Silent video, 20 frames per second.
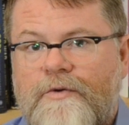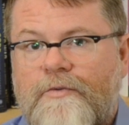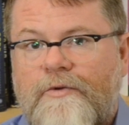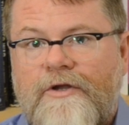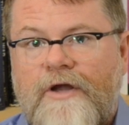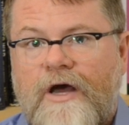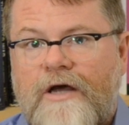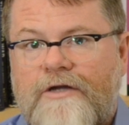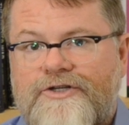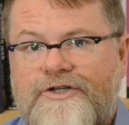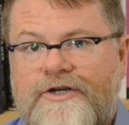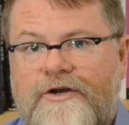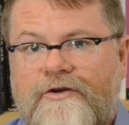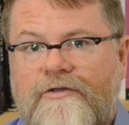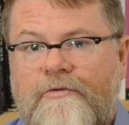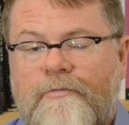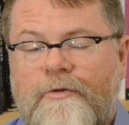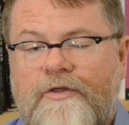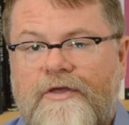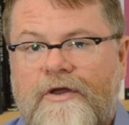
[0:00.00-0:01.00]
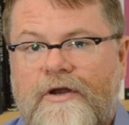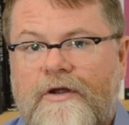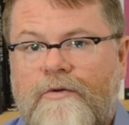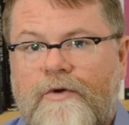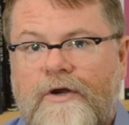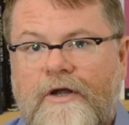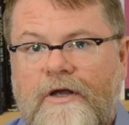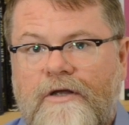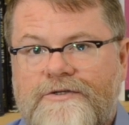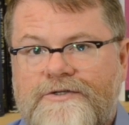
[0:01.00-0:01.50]
We will not share them with
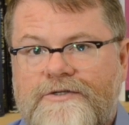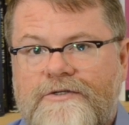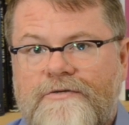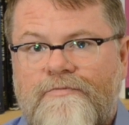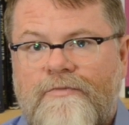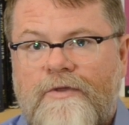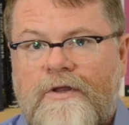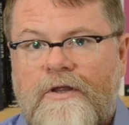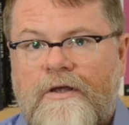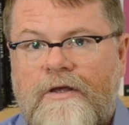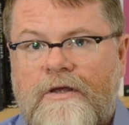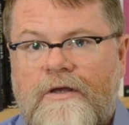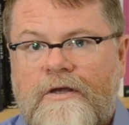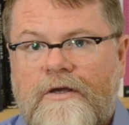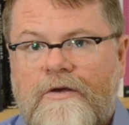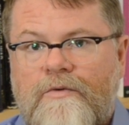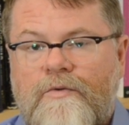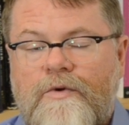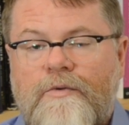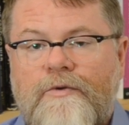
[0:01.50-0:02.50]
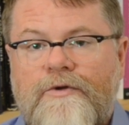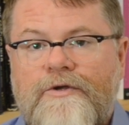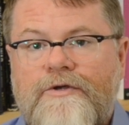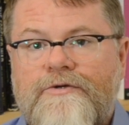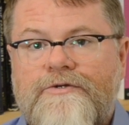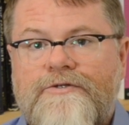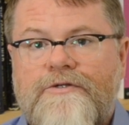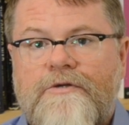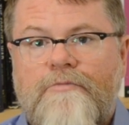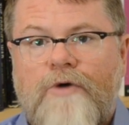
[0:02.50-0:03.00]
anyone else. We will
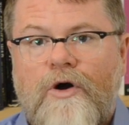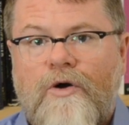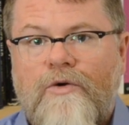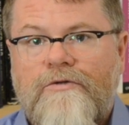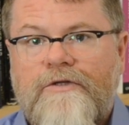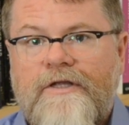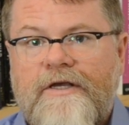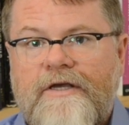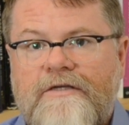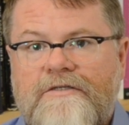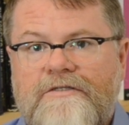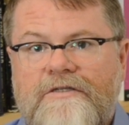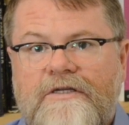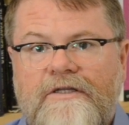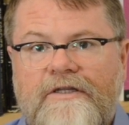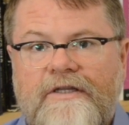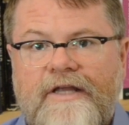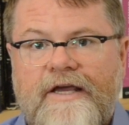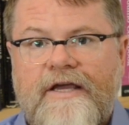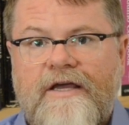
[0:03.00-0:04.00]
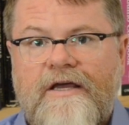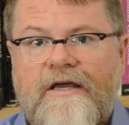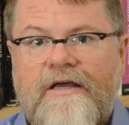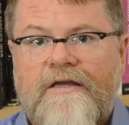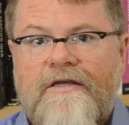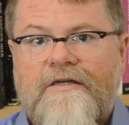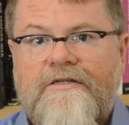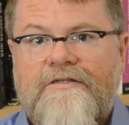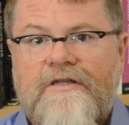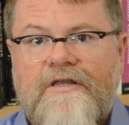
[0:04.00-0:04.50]
use them only to link
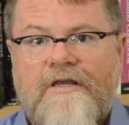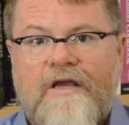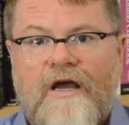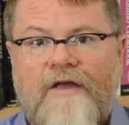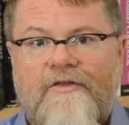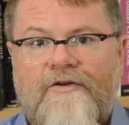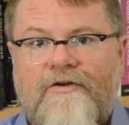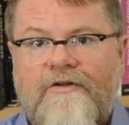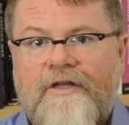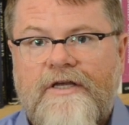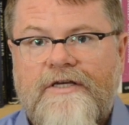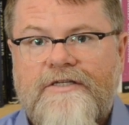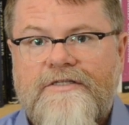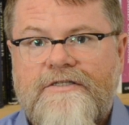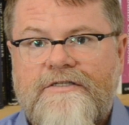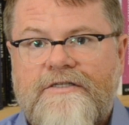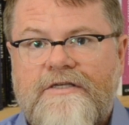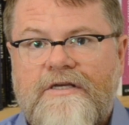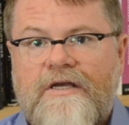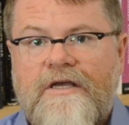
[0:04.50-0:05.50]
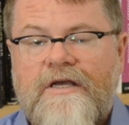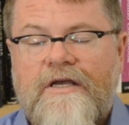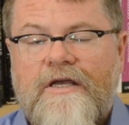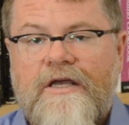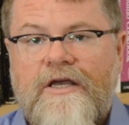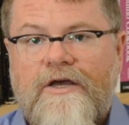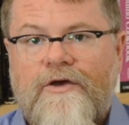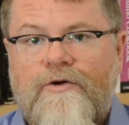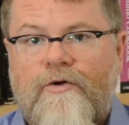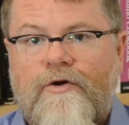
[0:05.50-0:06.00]
to the other lists
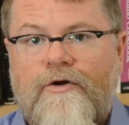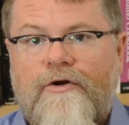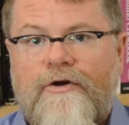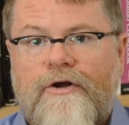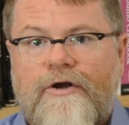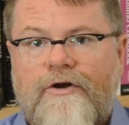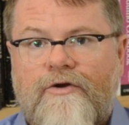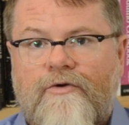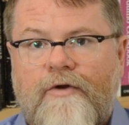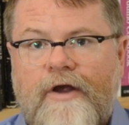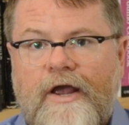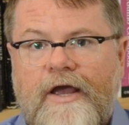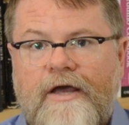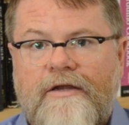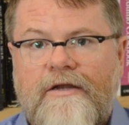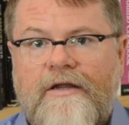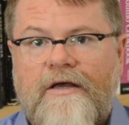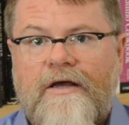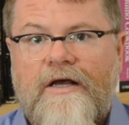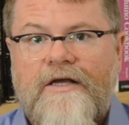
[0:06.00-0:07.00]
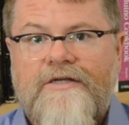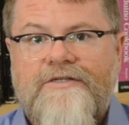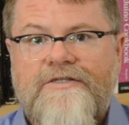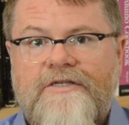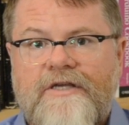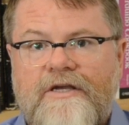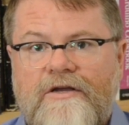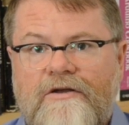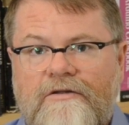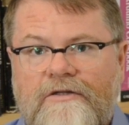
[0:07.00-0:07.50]
in order to create a
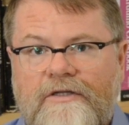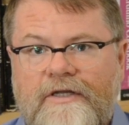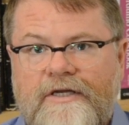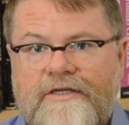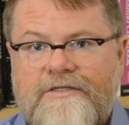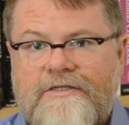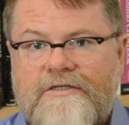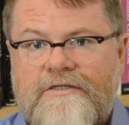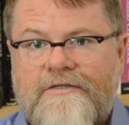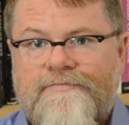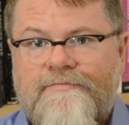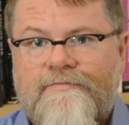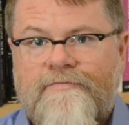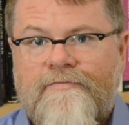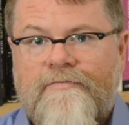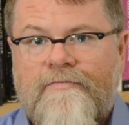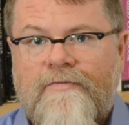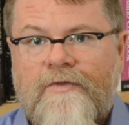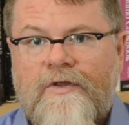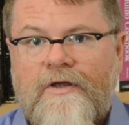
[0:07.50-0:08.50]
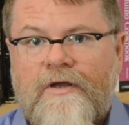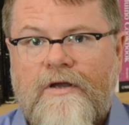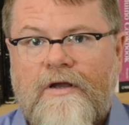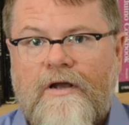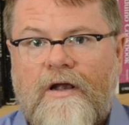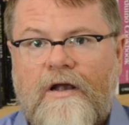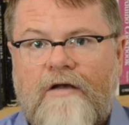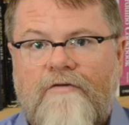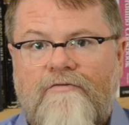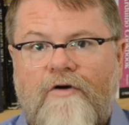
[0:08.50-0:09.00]
single list
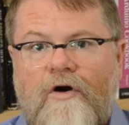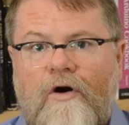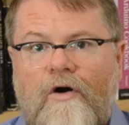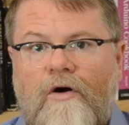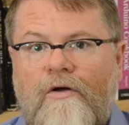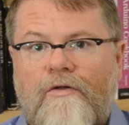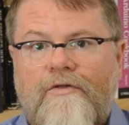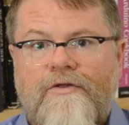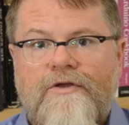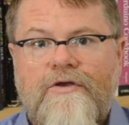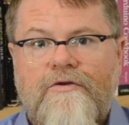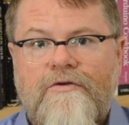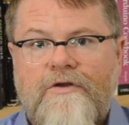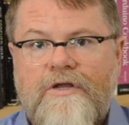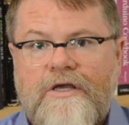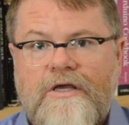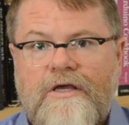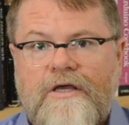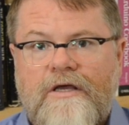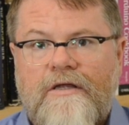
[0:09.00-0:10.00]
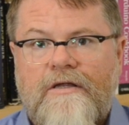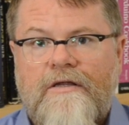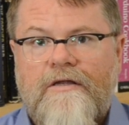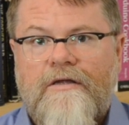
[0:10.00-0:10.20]
of all the unique